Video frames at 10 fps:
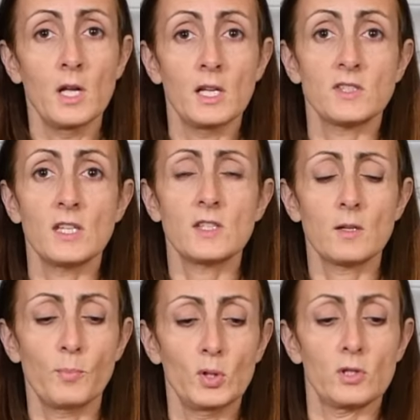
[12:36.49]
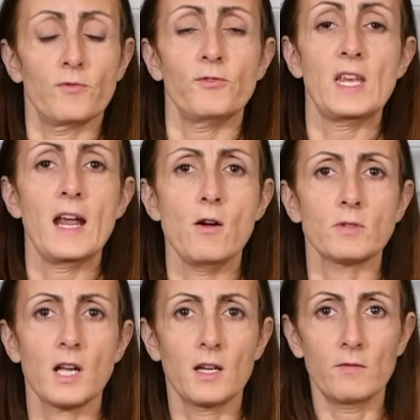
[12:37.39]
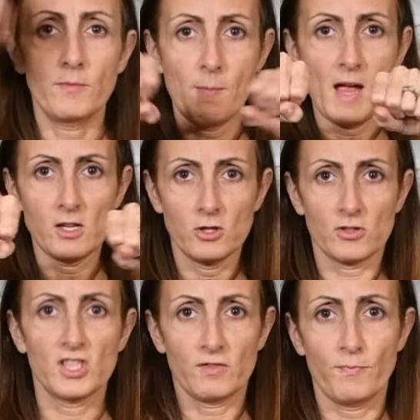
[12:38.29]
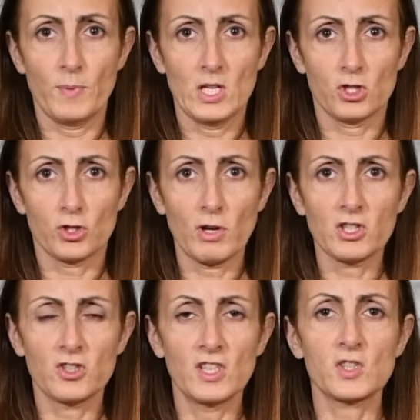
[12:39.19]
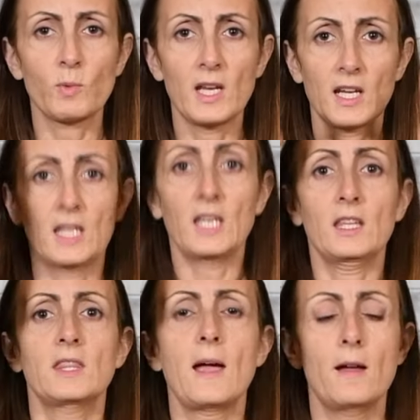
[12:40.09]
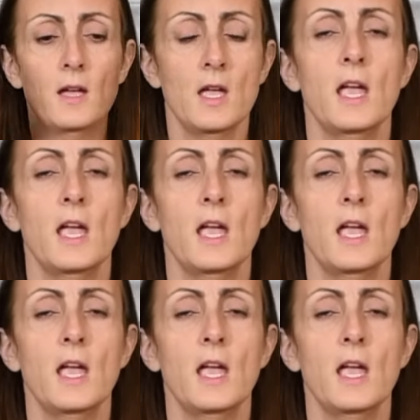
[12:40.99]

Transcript: It's easy to put your feet out and kind of imagine yourself being stretched this way to get that